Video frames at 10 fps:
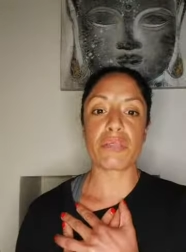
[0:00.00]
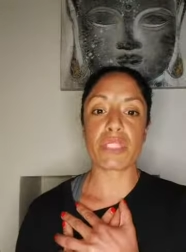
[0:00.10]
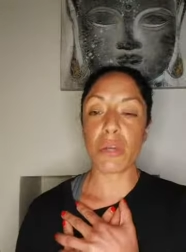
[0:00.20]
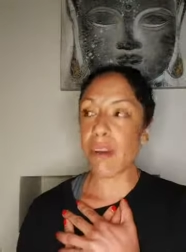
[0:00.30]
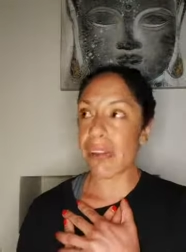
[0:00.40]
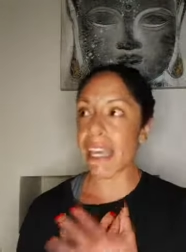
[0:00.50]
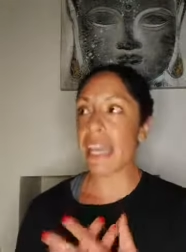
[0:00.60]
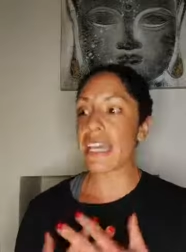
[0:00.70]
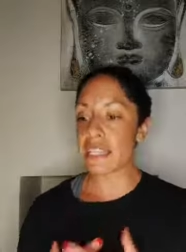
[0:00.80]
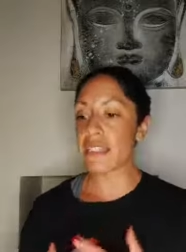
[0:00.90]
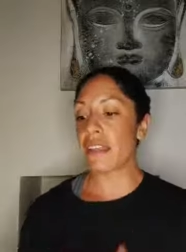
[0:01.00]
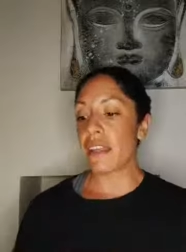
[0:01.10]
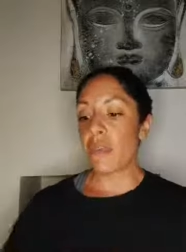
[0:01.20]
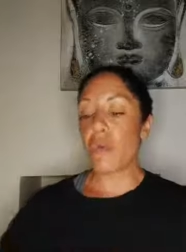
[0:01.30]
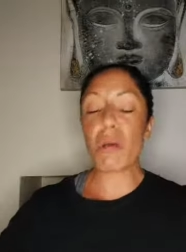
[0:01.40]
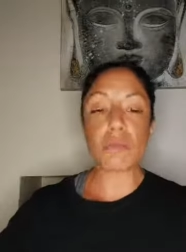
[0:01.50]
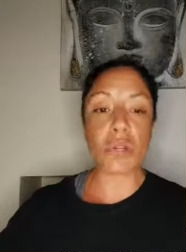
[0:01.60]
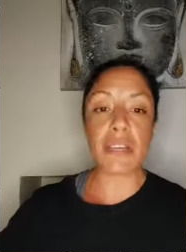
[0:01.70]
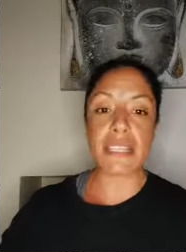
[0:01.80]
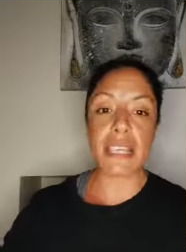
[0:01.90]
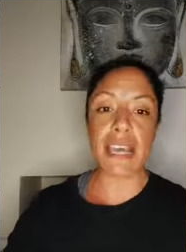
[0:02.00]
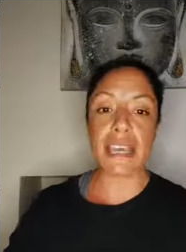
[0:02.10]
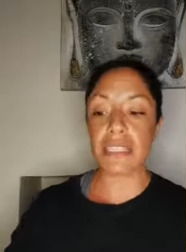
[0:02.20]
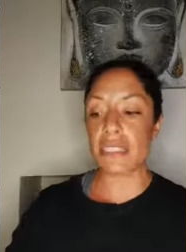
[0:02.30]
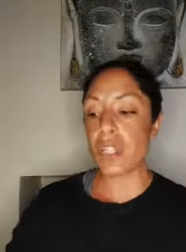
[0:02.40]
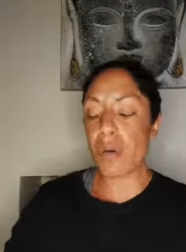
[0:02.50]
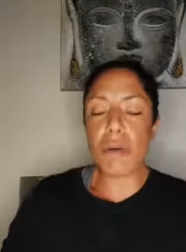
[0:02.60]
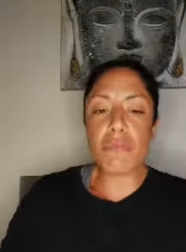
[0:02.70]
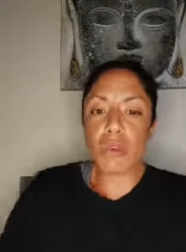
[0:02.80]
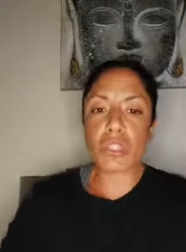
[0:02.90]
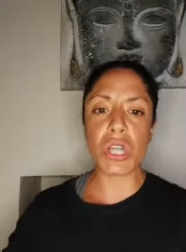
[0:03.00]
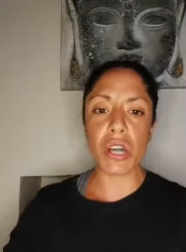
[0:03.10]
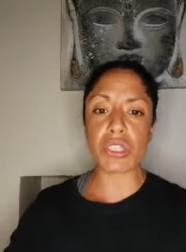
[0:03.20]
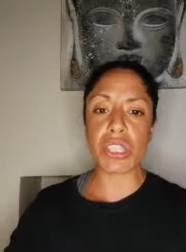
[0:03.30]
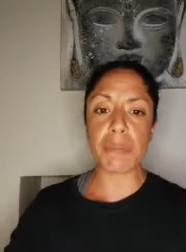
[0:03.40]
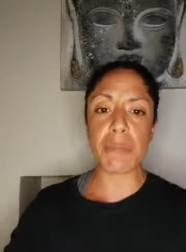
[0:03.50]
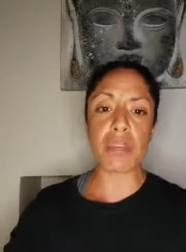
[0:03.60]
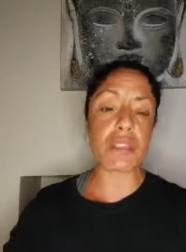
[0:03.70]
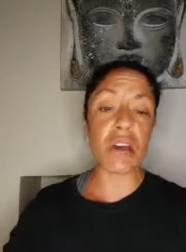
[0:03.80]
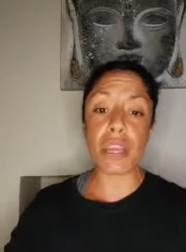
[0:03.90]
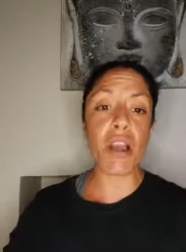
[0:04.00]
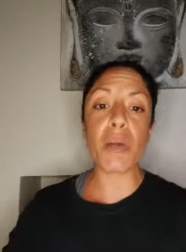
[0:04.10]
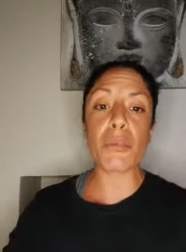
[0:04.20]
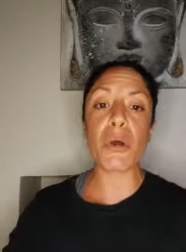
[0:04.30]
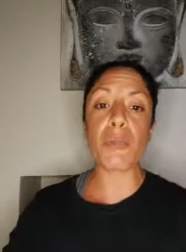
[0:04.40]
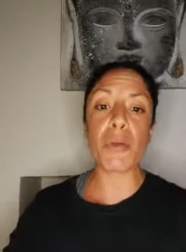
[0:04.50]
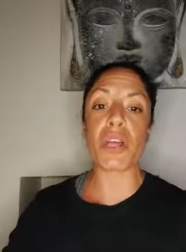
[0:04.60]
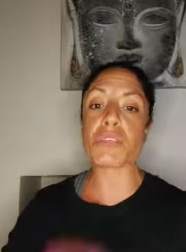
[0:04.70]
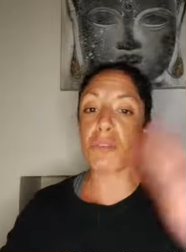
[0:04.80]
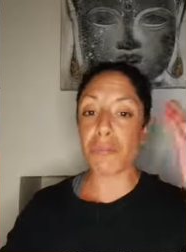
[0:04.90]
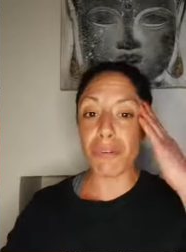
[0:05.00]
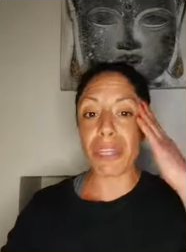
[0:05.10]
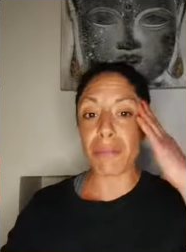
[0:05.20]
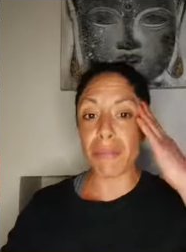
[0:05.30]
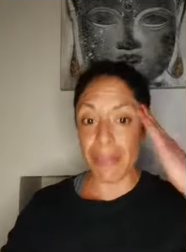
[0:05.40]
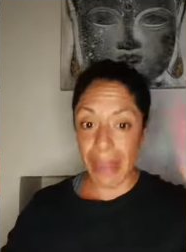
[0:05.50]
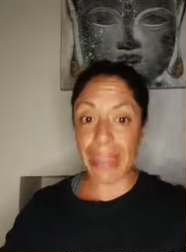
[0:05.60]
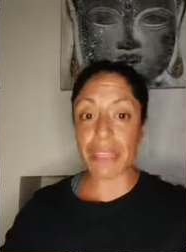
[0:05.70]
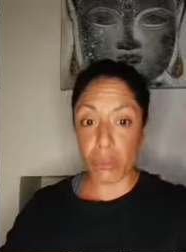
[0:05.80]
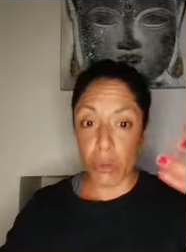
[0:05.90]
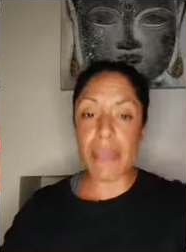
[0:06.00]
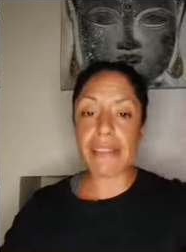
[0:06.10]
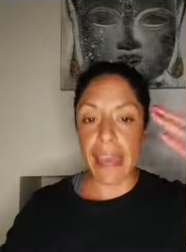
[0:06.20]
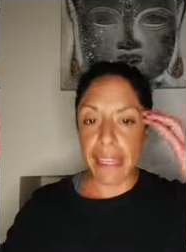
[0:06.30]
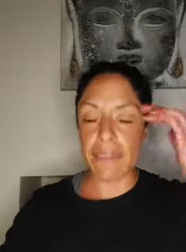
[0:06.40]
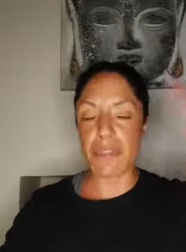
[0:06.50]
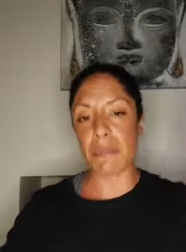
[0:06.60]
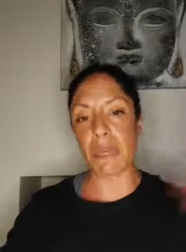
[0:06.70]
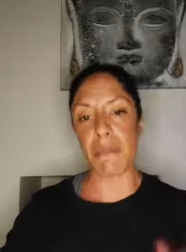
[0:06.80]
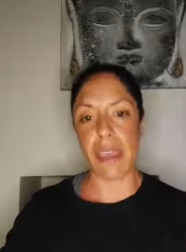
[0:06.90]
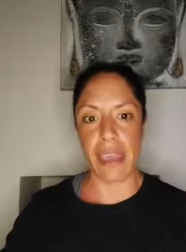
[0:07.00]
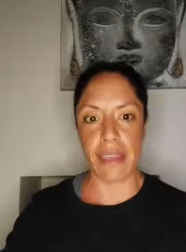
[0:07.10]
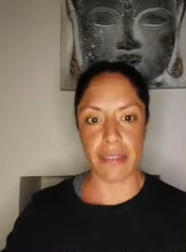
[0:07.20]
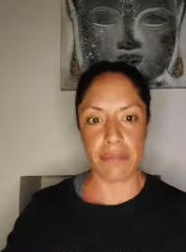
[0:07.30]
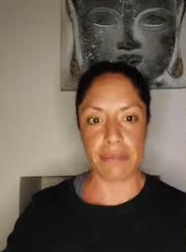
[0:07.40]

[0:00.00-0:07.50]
So I guess what I'm trying to say is no, I'm not charging because I can't put a price on the freedom that that doing that gives me in my head.